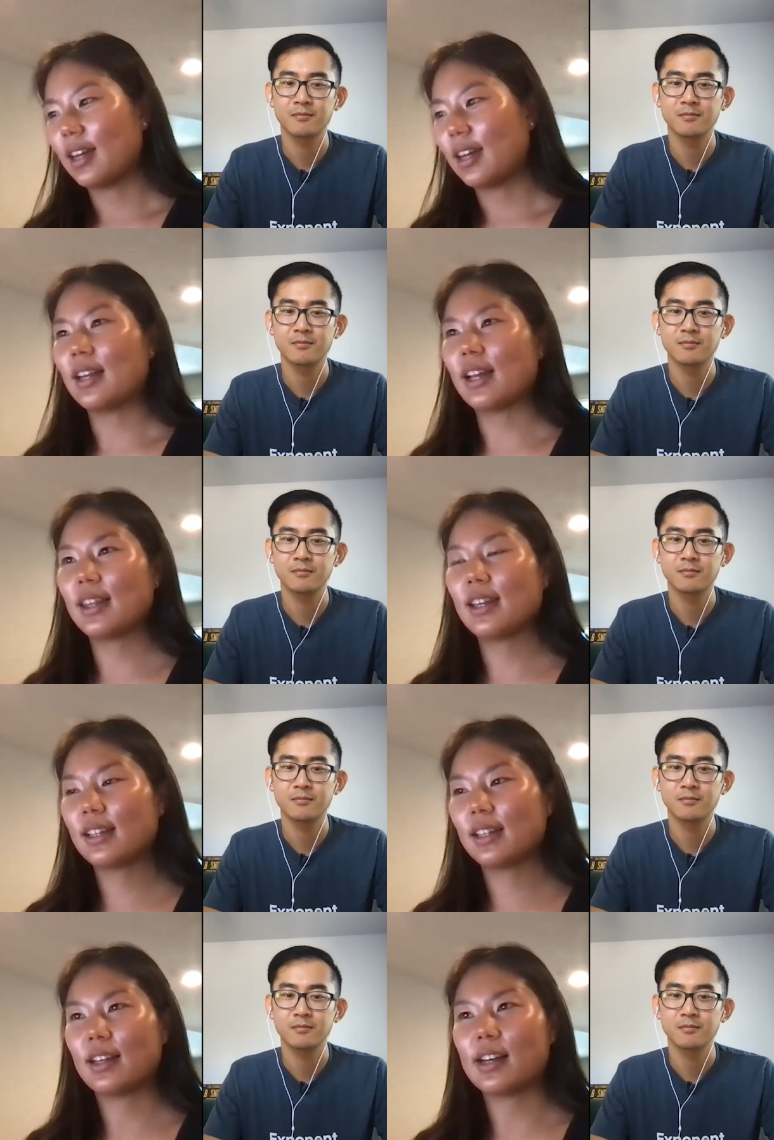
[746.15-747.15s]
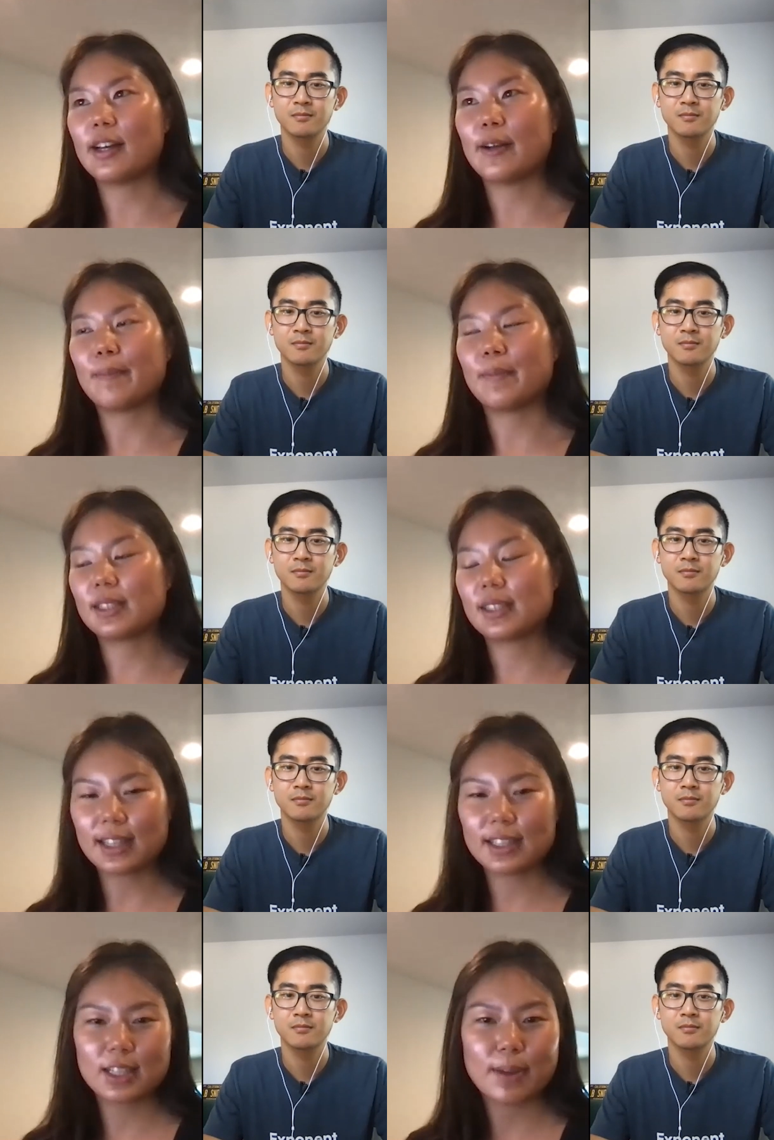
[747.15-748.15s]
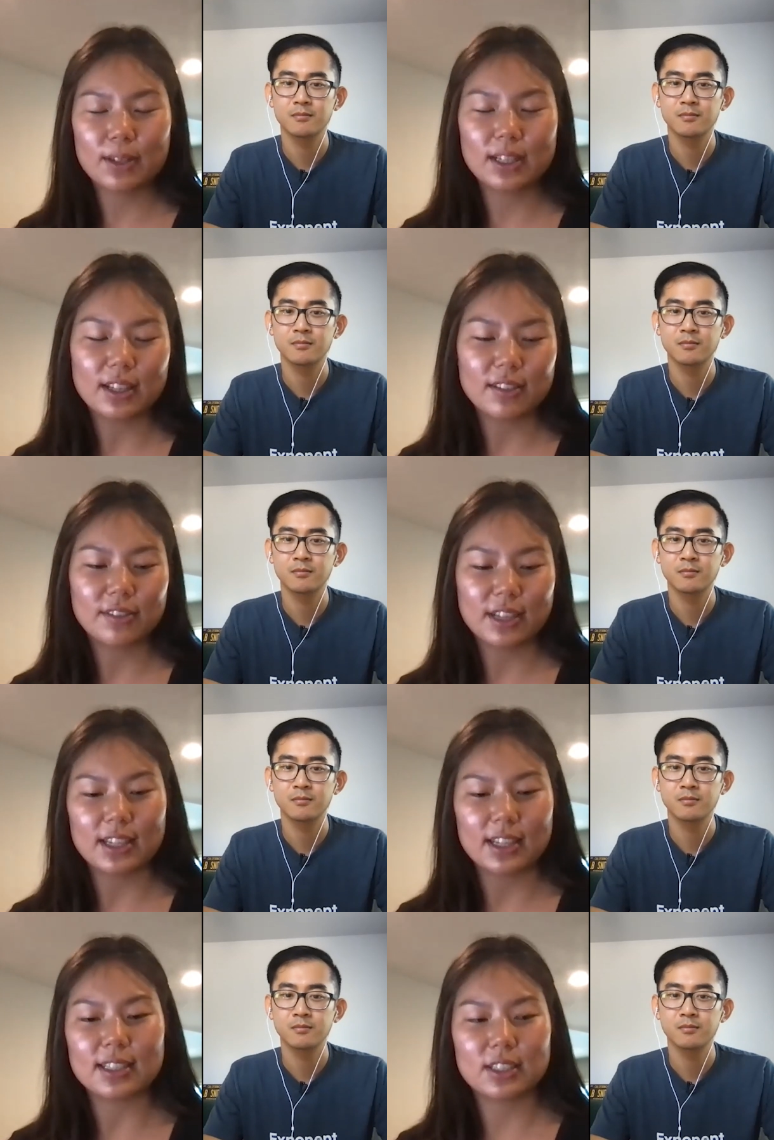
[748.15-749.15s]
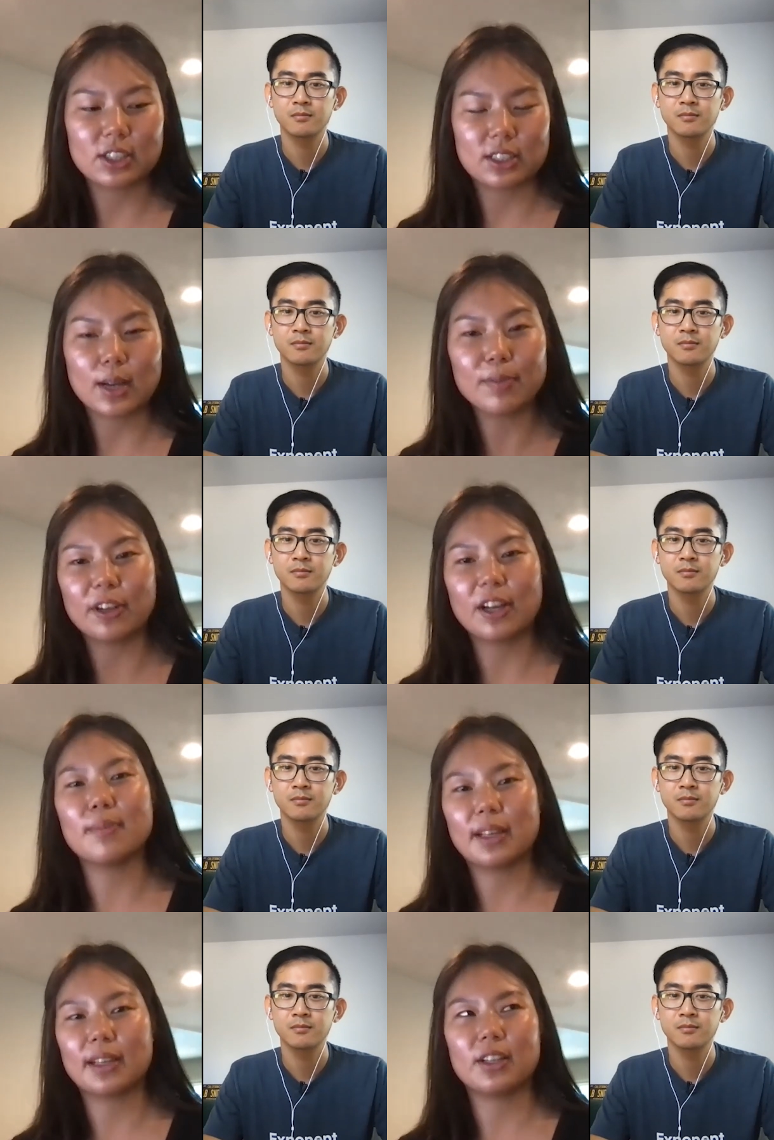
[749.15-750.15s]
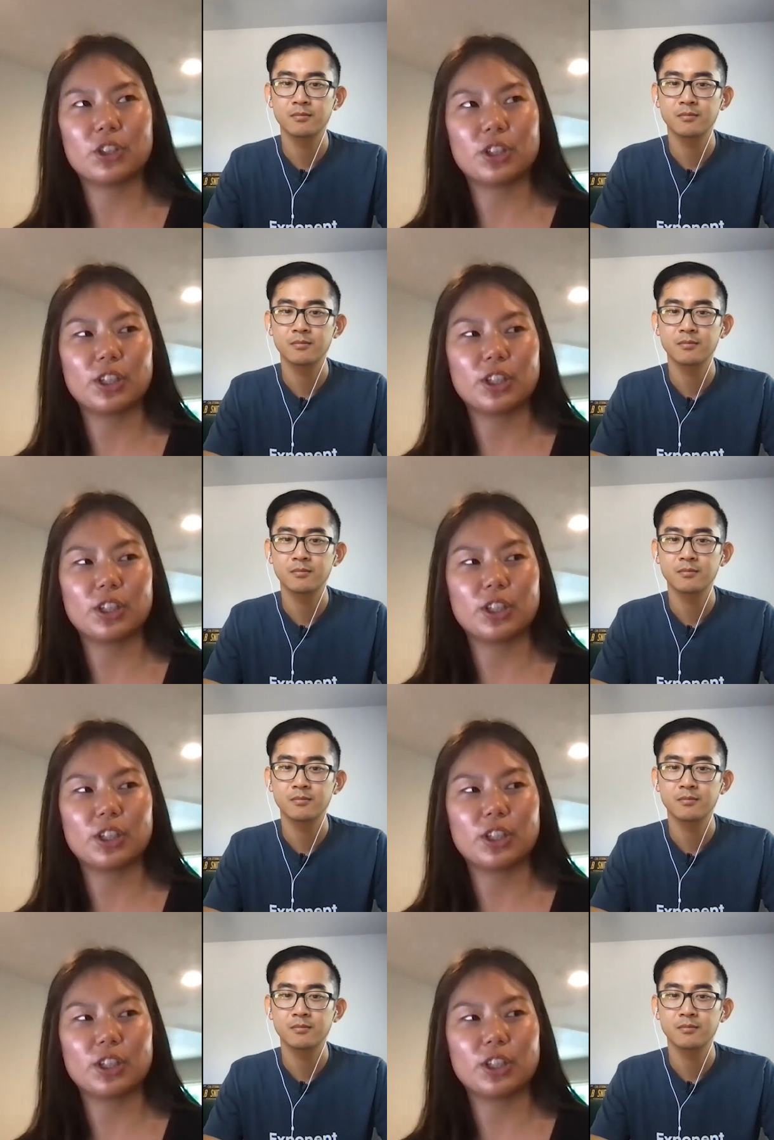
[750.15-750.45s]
Speaker 1: And then I think um, the second tip I would give is just upfront making sure